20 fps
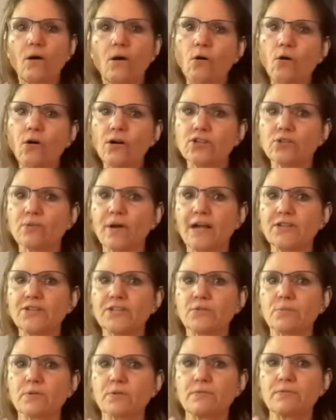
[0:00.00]
or do I
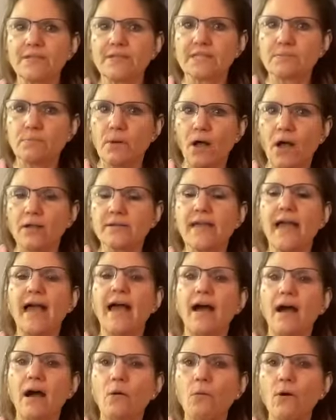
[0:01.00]
just want to respond?
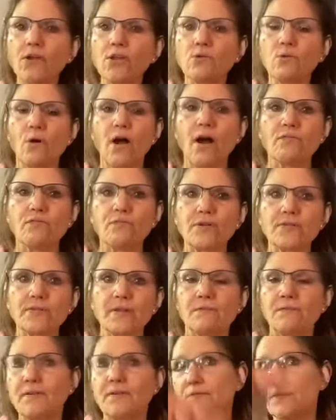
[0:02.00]
How are you offering
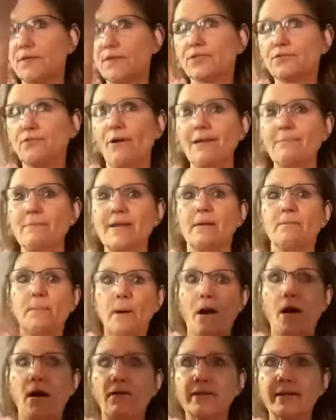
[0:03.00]
this? If you're throwing me a
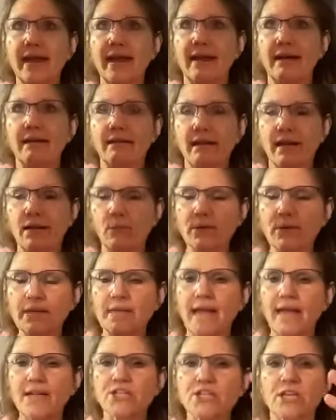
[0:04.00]
ball, yeah, I want to
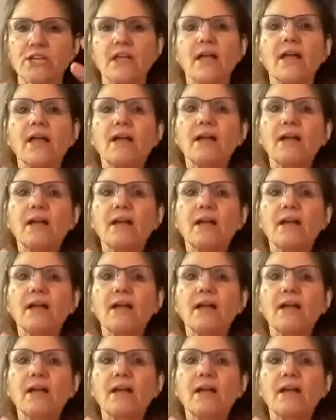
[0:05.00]
catch it.